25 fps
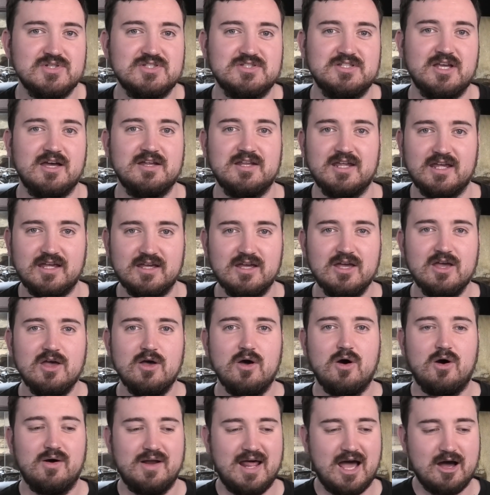study
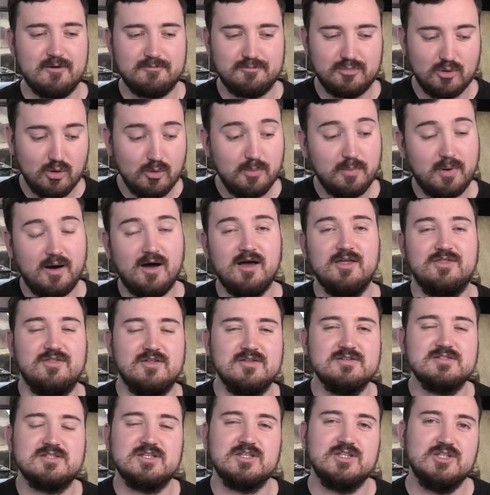on how ball
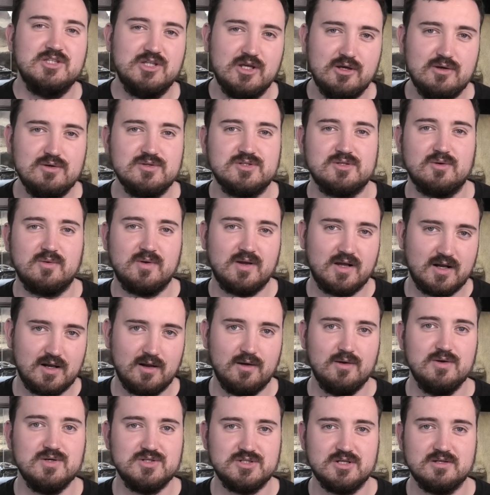pythons use their
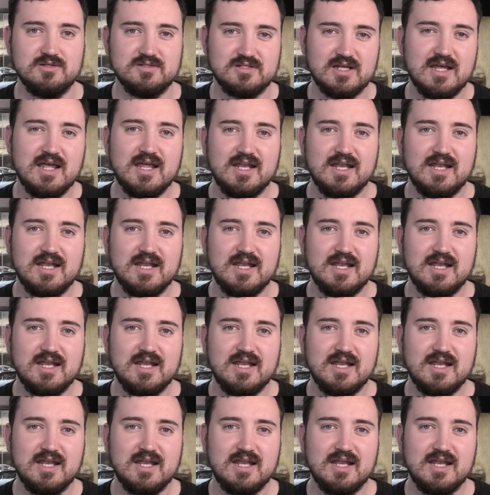enclosures.